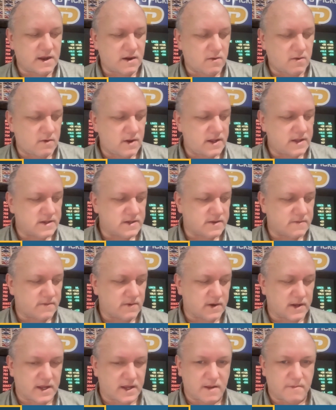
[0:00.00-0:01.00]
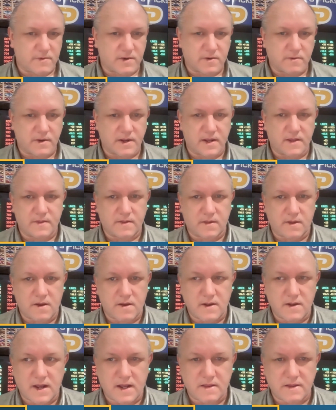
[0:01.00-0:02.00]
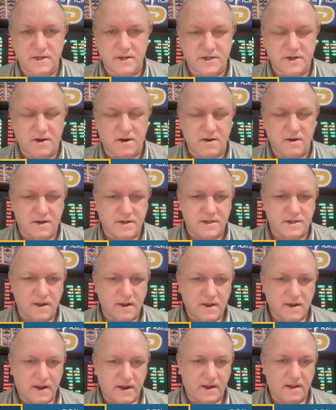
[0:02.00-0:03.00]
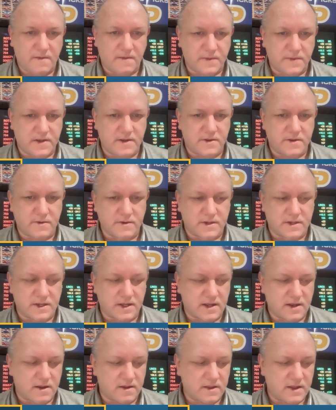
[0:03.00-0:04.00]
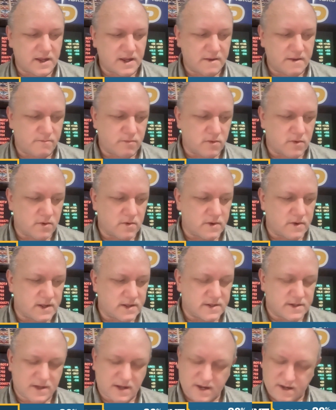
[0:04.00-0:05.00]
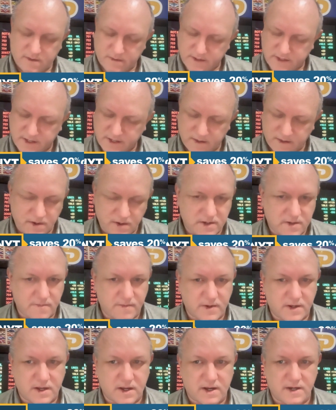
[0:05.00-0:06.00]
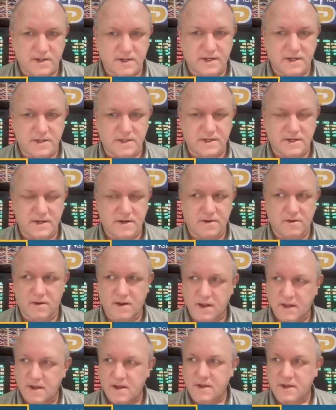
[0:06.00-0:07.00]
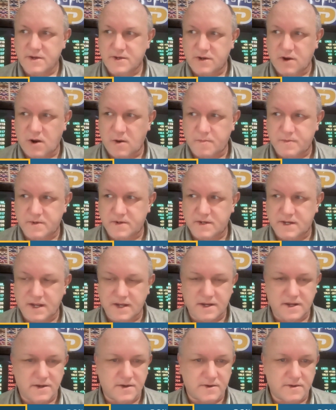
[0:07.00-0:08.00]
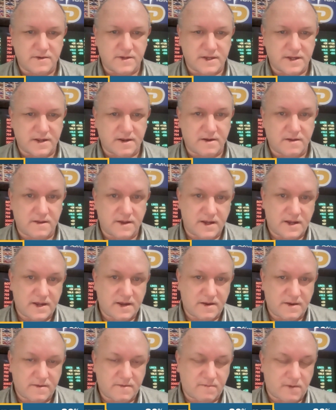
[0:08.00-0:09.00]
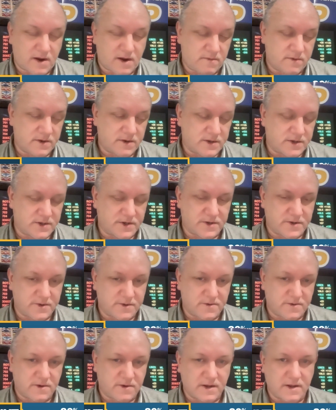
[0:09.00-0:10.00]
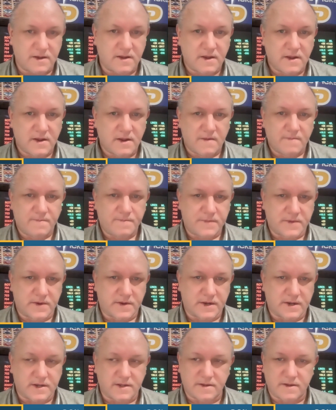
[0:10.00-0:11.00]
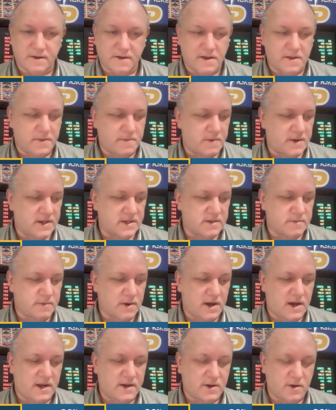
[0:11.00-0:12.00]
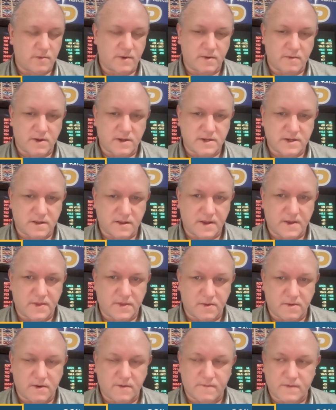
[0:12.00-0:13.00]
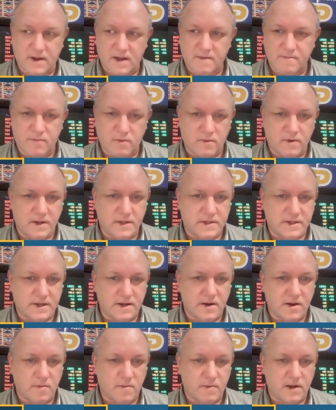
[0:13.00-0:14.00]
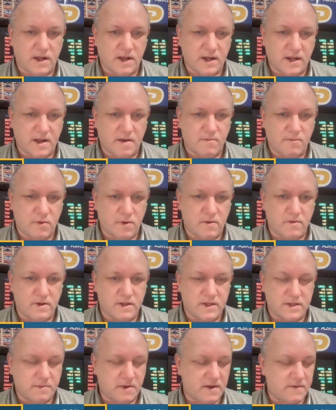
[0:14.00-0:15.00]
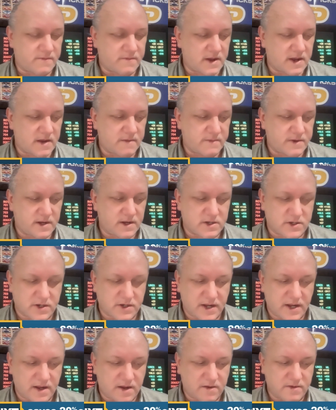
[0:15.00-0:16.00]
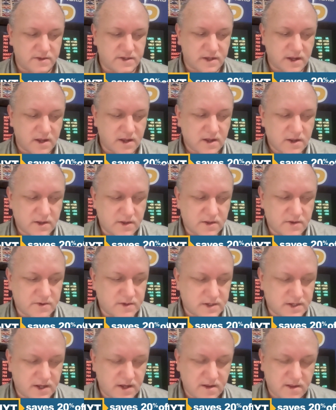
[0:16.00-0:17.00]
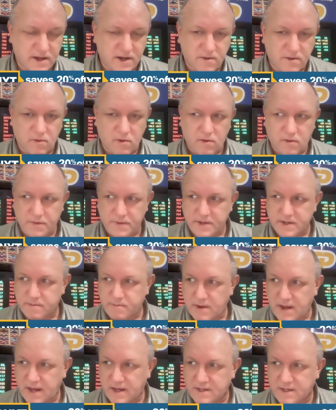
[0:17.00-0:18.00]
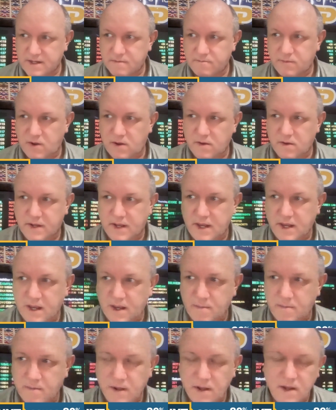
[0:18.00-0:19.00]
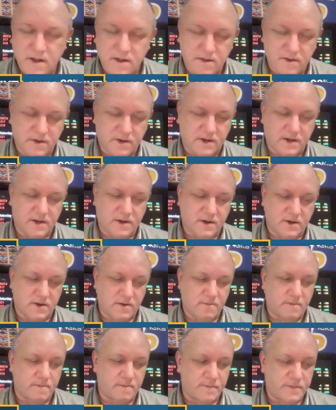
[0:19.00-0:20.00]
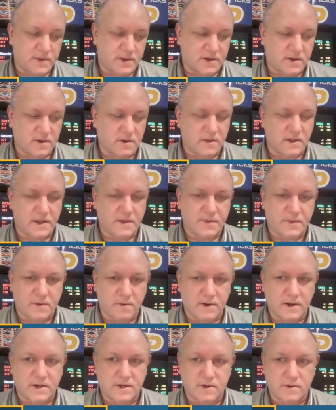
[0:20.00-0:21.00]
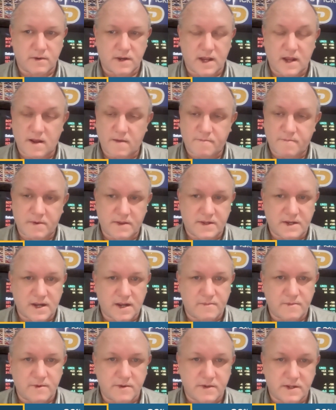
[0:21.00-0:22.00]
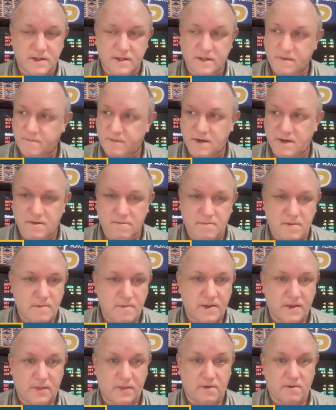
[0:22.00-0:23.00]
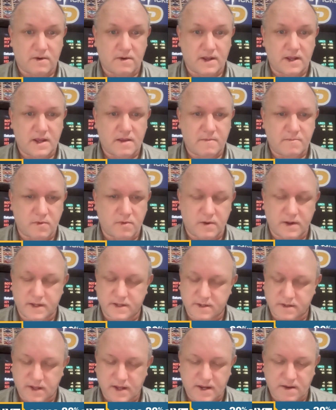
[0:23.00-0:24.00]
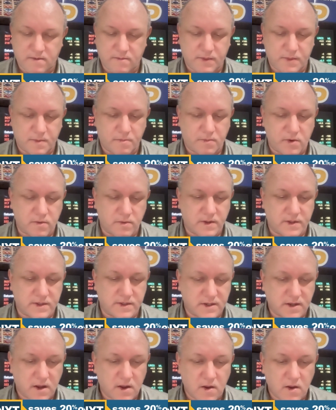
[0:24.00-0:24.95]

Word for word: out west for a game between the Long Island Sharks and the UCLA Bruins. I don't see much of a contest here. Sharps are taking UCLA. Why wouldn't you? Uh, look, it doesn't look like the best spot. Nobody wants to lay 35 points here, but I got Bruins by five touchdowns. UCLA to roll in this basketball game. Look, it could have you could have laid 32 and a half. By the time you see this video, it might be 38 points. Lay it with the Bruins.